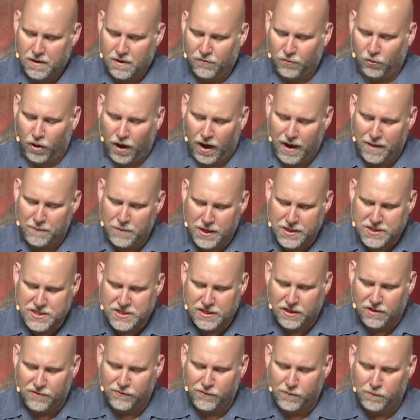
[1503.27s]
For I
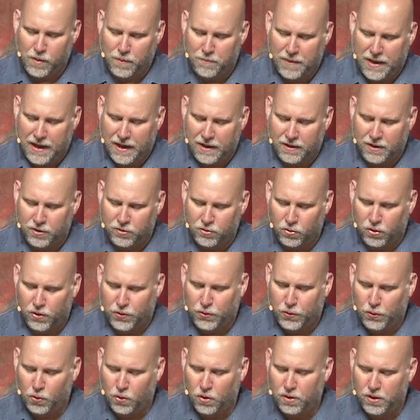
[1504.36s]
myself am a man under
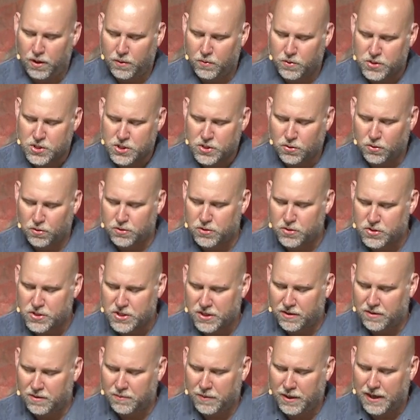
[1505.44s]
authority with soldiers
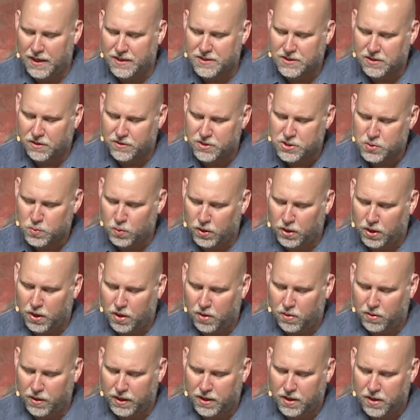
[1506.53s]
under me. I tell this one,
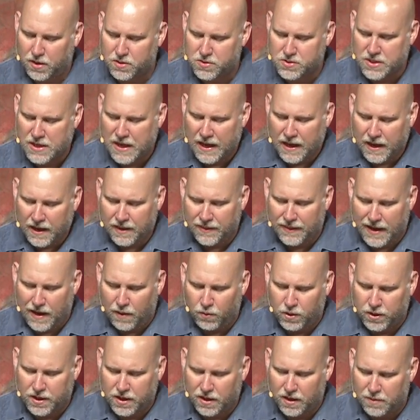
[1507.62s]
go, and he goes, and that
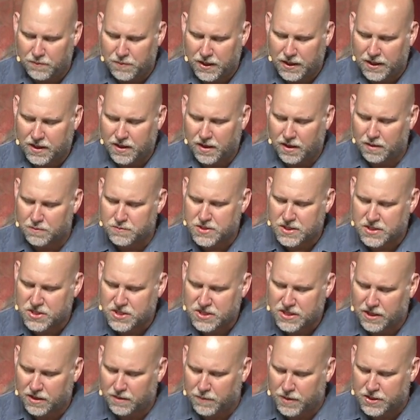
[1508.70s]
one, come, and he comes. I
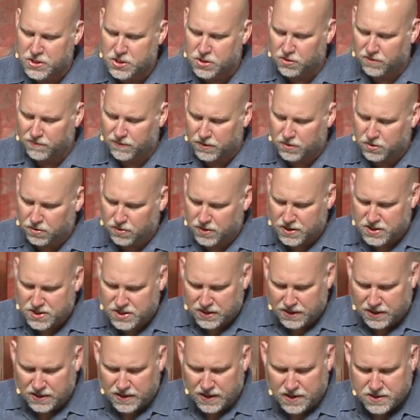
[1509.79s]
say to my servant, do this,
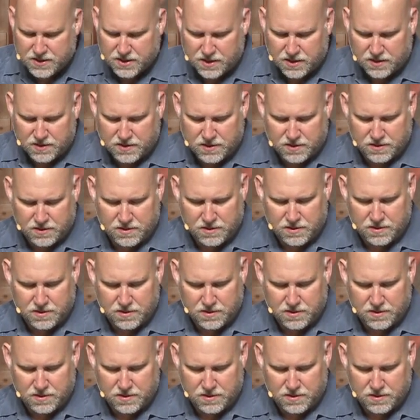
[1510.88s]
and he does it.